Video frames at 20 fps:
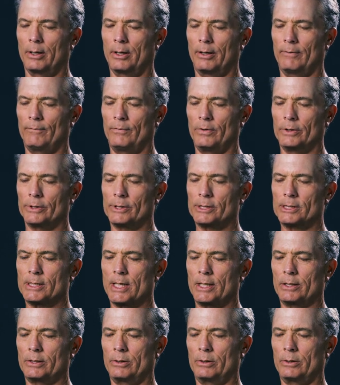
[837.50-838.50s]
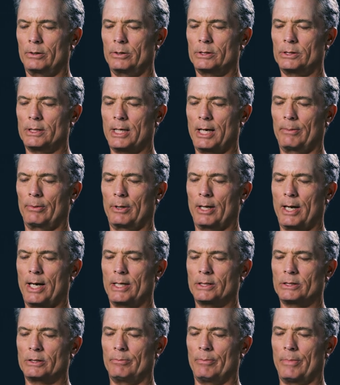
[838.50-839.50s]
I feel centered,
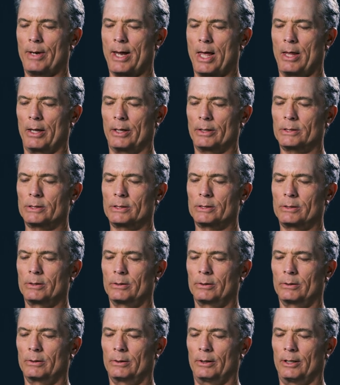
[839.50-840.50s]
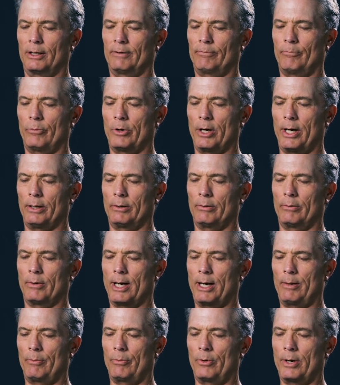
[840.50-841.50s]
stabilized, and balanced. Left brain to
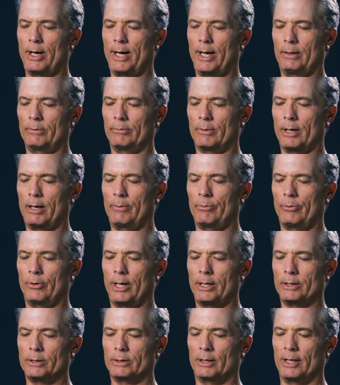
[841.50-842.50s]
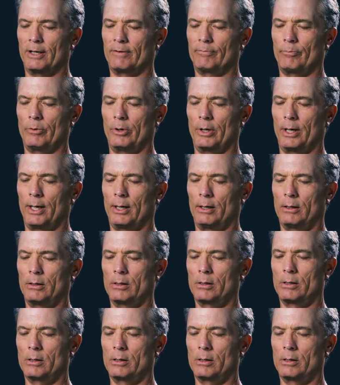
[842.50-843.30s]
right brain to left brain,